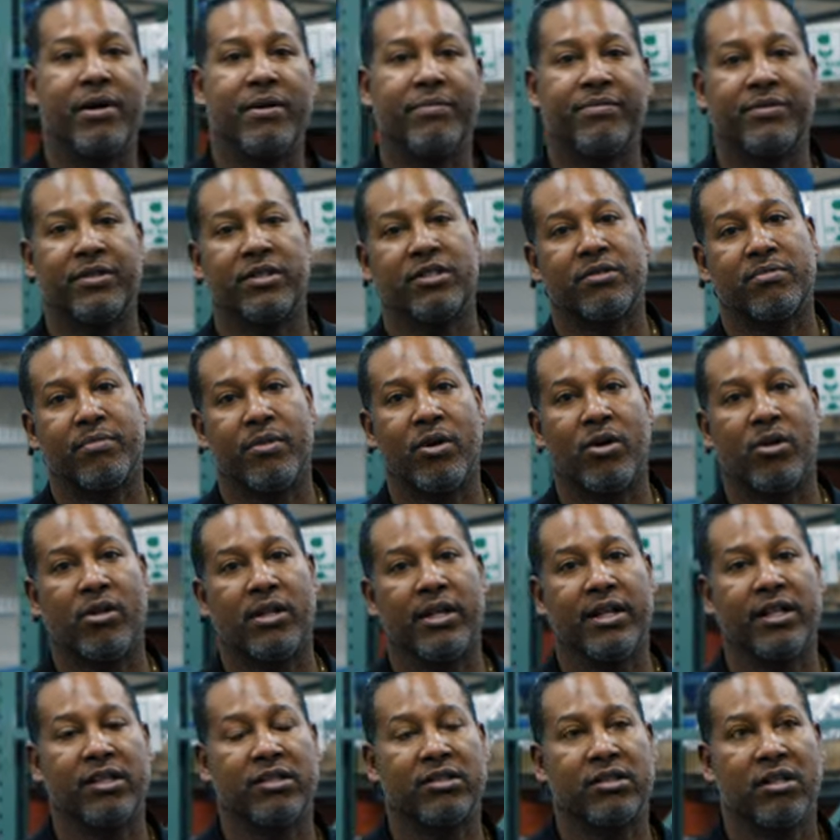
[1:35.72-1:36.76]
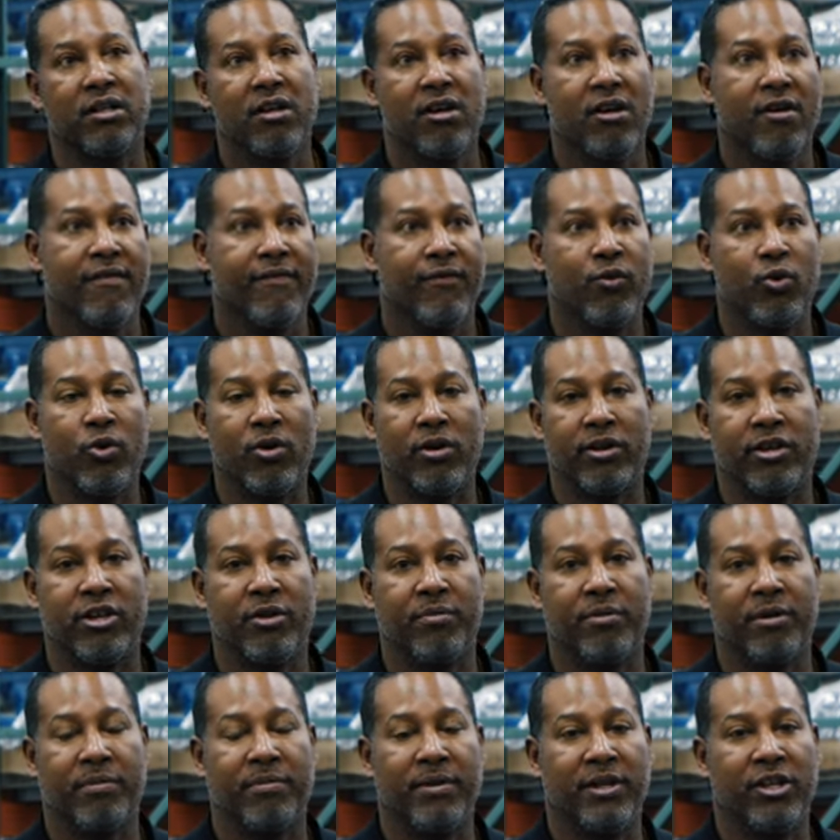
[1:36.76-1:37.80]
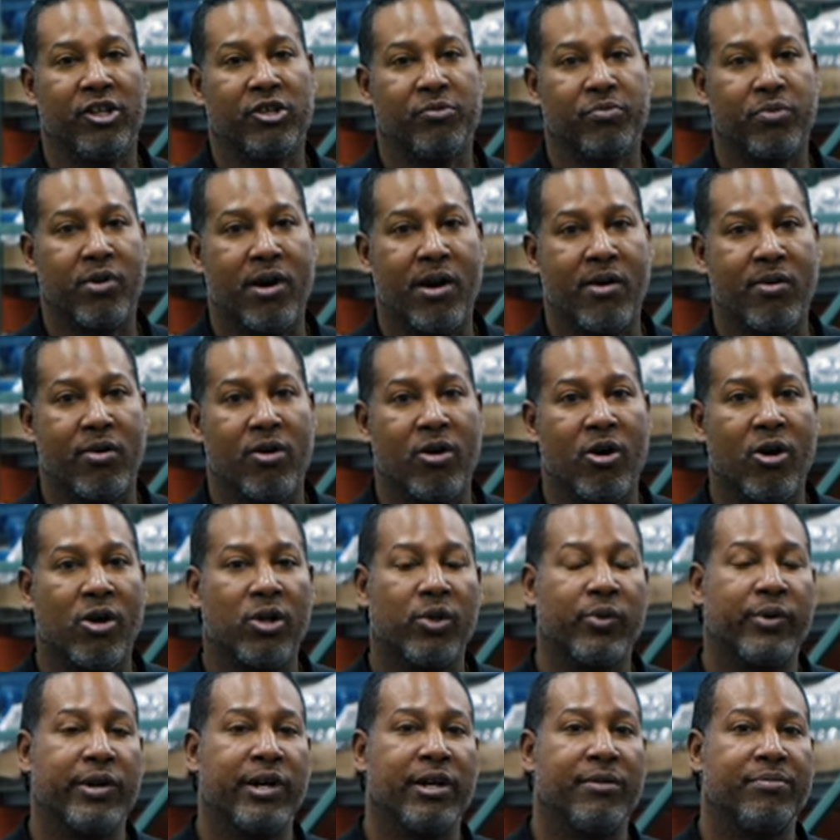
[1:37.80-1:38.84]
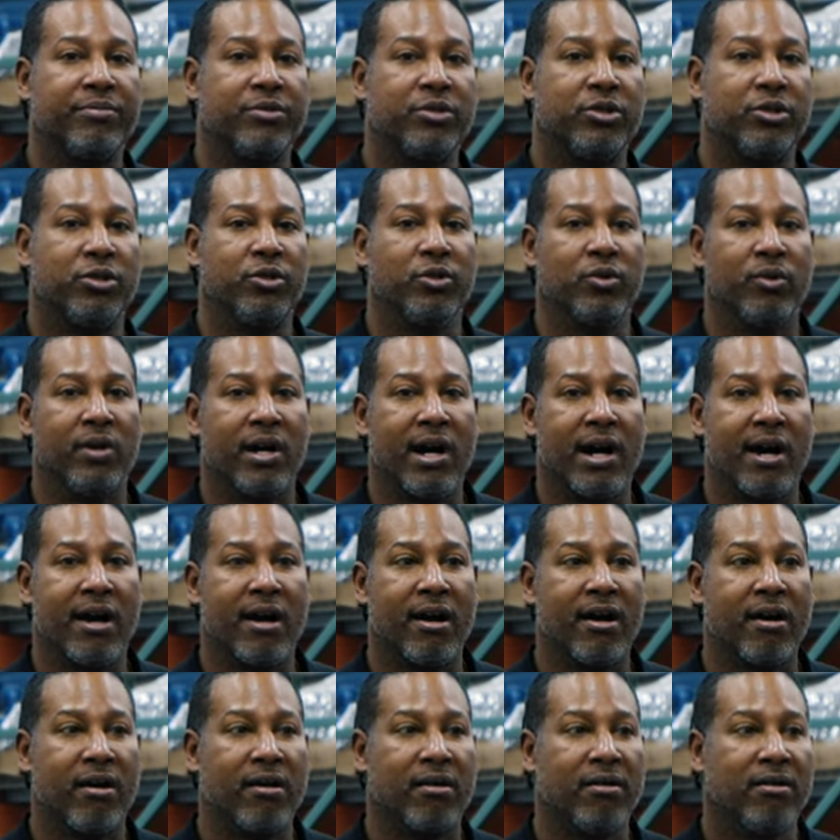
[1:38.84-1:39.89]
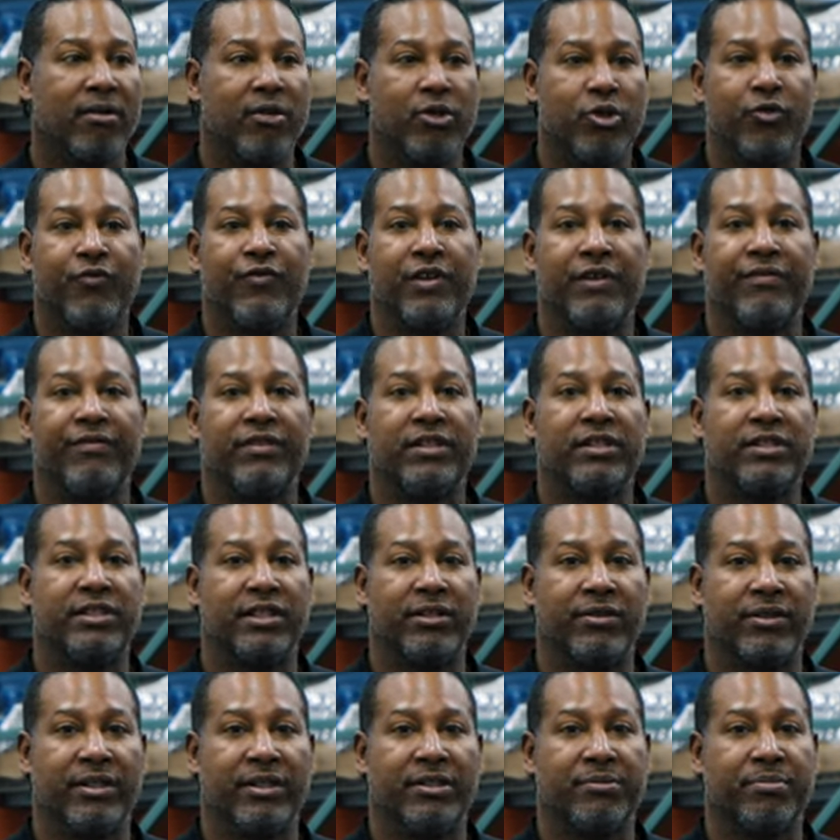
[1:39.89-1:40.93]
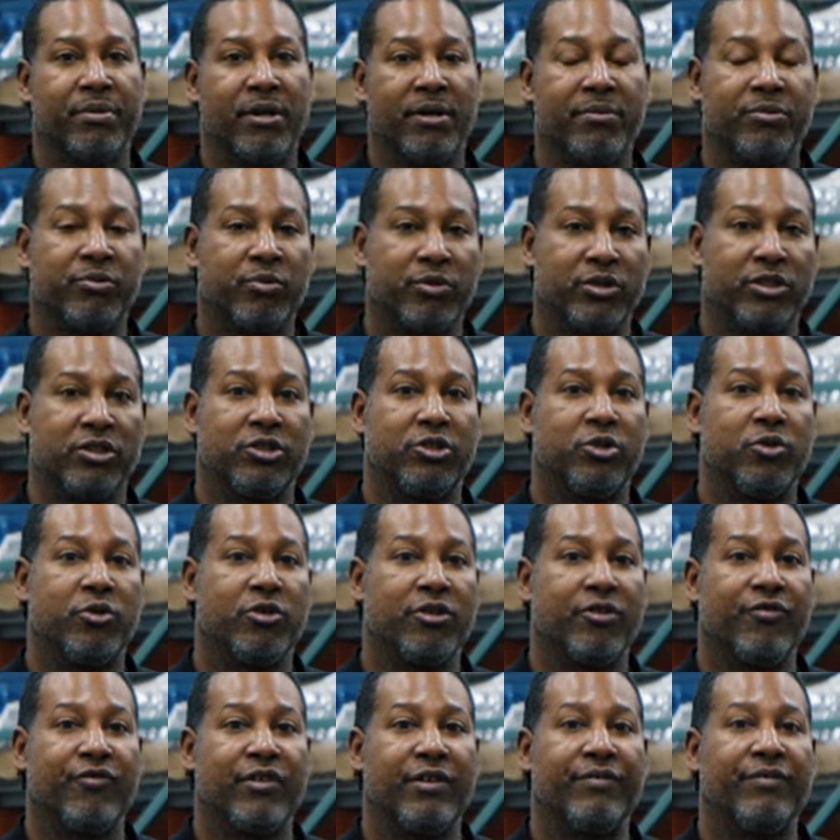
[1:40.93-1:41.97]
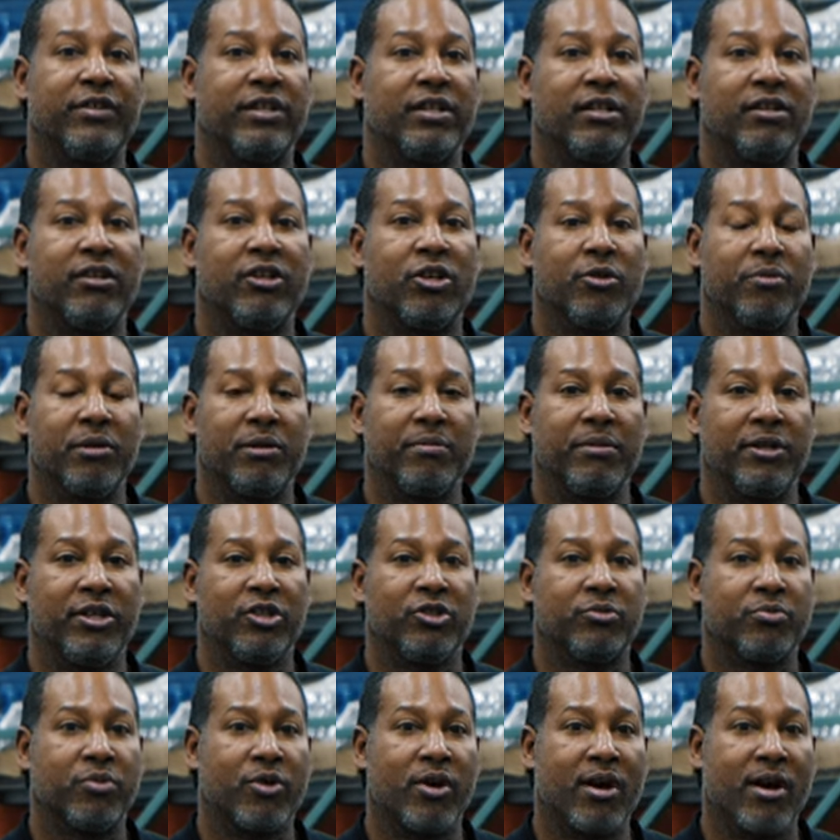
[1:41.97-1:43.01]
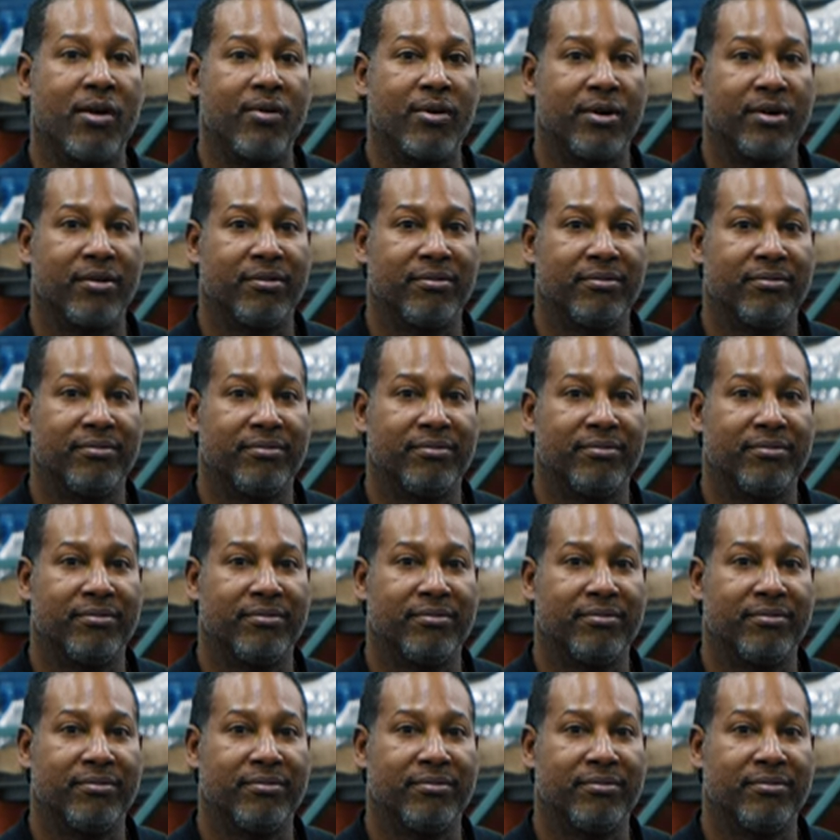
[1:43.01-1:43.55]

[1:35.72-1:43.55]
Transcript: pumps as small as four cubic meters per hour all the way up to our 250 series pumps, which is 250 cubic meters per hour.